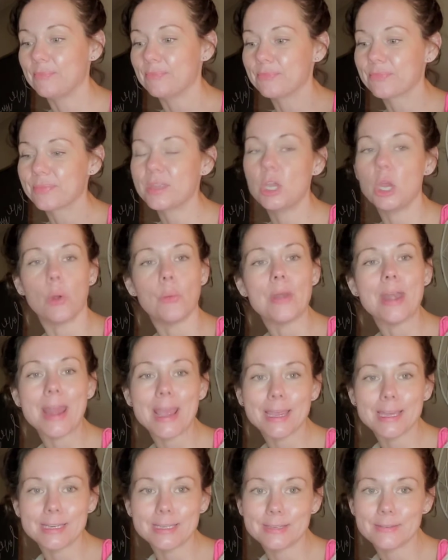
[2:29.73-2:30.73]
you know,
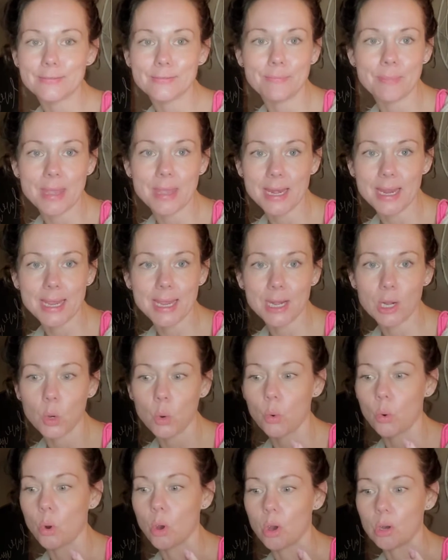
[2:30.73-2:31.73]
negative meaning
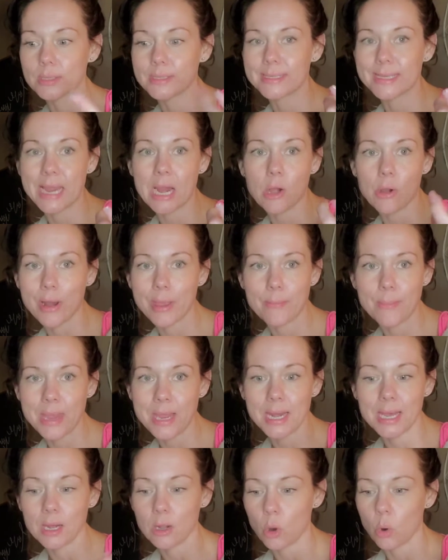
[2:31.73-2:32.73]
or scary
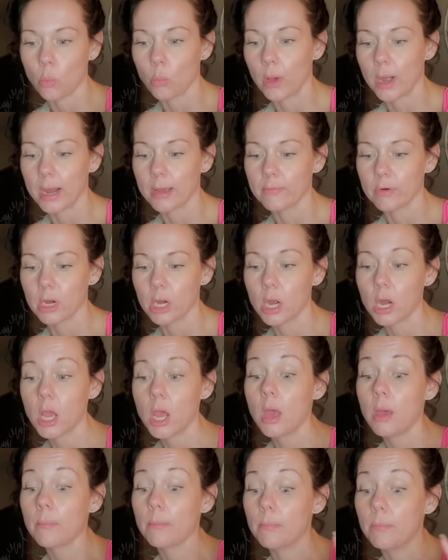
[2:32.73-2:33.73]
meaning or whatever.
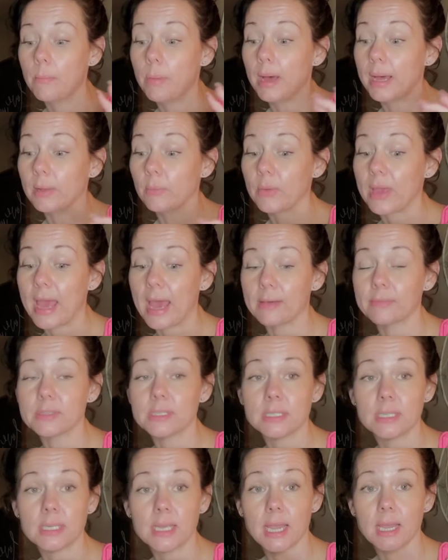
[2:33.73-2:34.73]
But we have
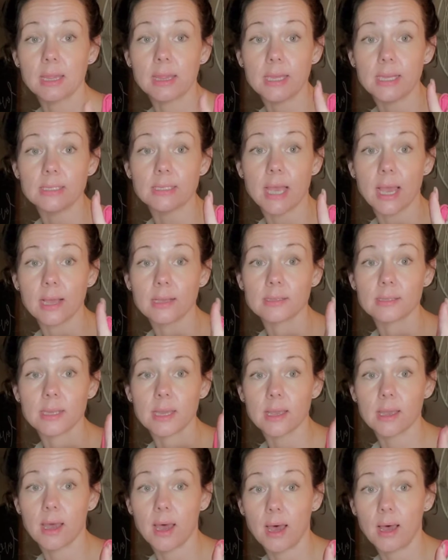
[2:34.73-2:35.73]
to take these as they
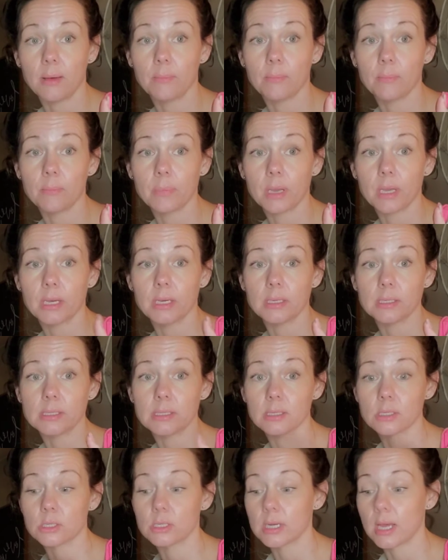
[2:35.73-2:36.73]
come because
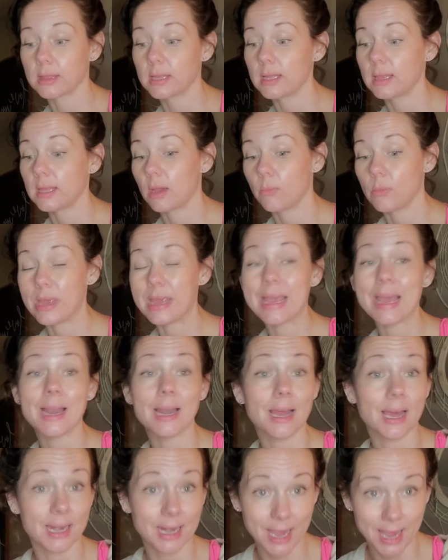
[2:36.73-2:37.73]
there's nothing that we
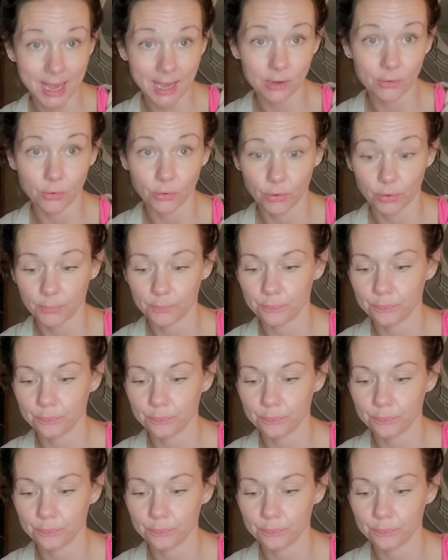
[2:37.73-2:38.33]
cannot handle.